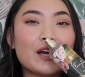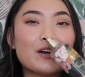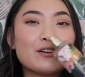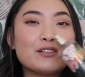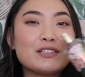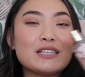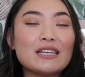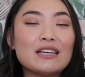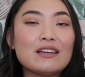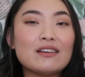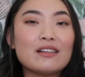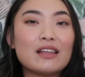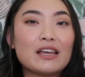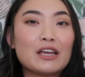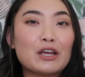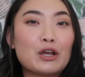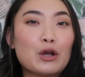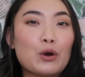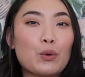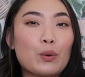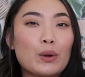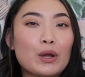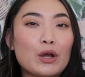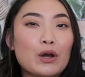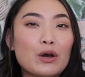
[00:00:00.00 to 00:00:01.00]
I would say like
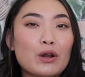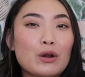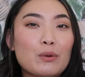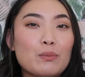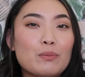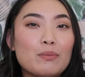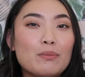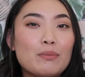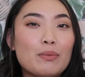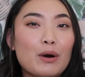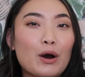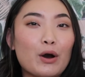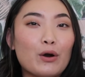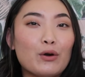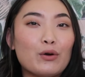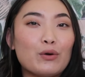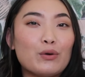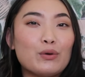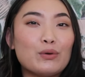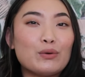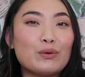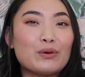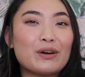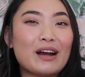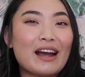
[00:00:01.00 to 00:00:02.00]
going on a
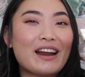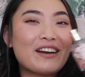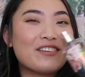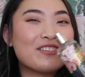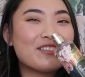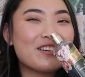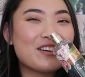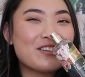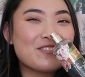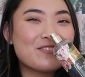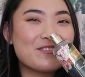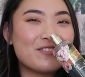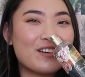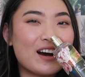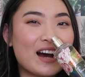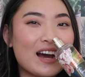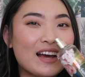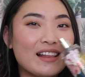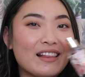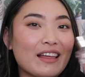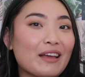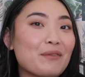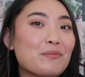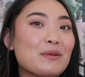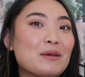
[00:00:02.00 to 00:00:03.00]
boat. I don't know
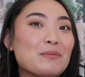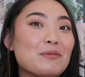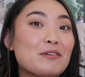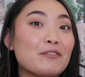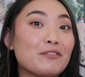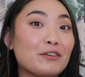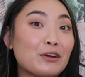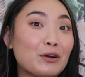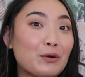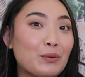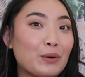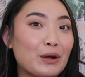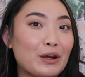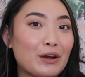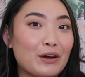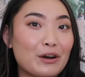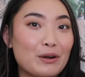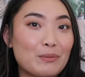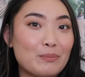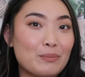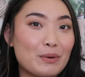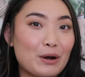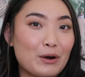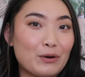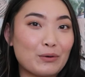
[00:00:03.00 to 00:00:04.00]
why. Like maybe if you're going on
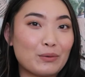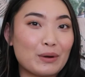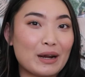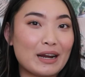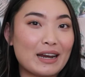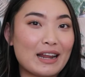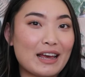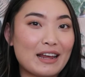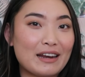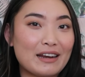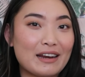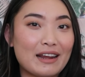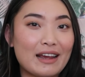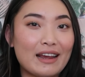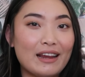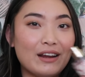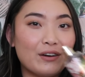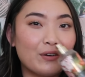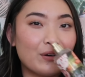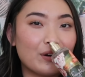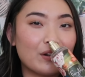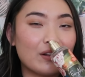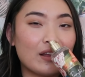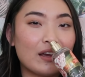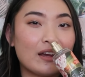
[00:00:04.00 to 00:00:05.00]
a boat ride at night,
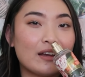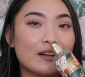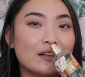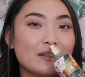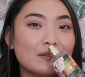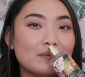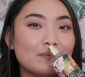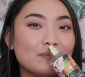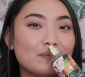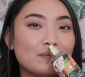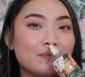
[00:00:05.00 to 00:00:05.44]
or like